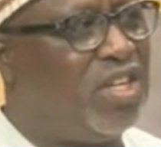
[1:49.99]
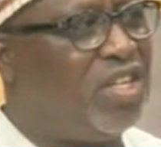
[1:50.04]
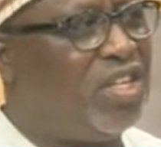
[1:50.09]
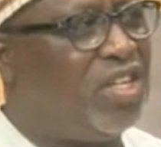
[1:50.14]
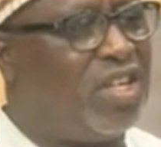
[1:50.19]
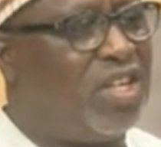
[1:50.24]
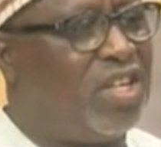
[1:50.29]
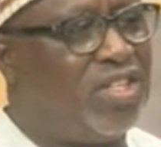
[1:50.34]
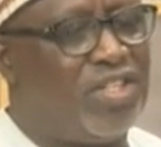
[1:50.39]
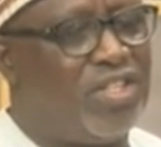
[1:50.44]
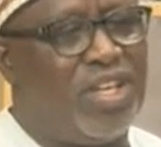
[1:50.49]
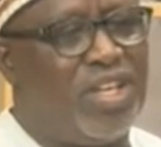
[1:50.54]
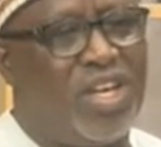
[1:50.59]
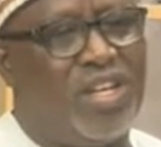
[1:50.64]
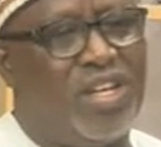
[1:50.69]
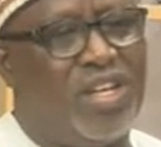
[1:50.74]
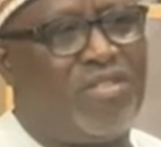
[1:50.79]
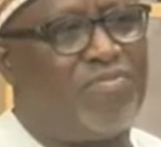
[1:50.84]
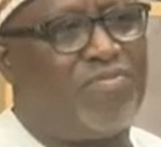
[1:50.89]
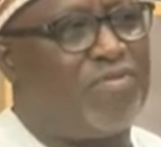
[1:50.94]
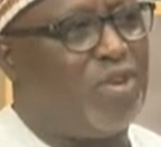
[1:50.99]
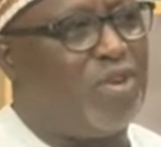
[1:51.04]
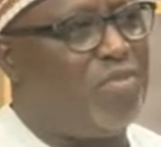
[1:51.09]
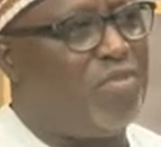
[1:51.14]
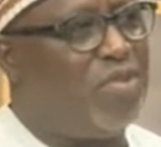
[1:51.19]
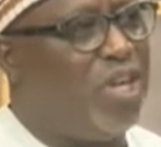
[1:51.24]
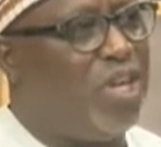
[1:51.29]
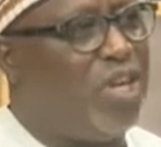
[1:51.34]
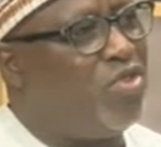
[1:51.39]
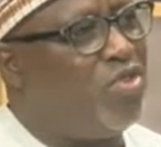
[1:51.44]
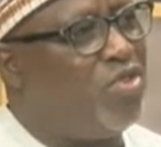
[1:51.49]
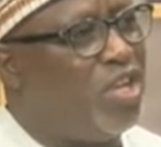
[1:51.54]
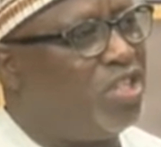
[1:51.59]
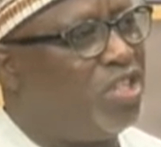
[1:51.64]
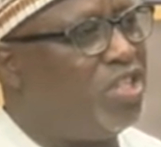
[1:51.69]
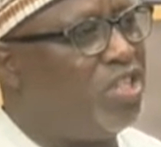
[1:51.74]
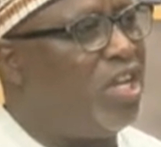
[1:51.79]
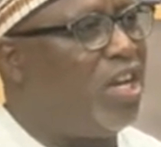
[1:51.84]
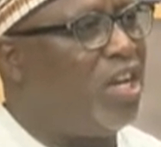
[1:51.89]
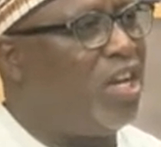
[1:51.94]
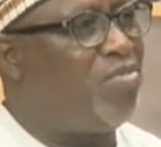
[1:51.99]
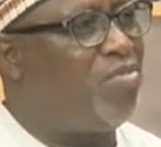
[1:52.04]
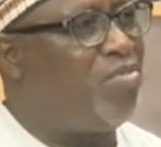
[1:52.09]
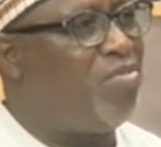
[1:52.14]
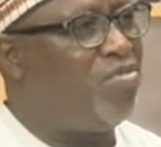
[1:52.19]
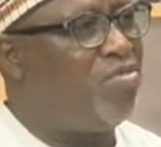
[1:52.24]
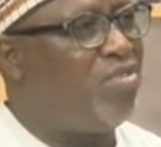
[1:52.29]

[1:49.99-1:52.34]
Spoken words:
transcend from the educational level,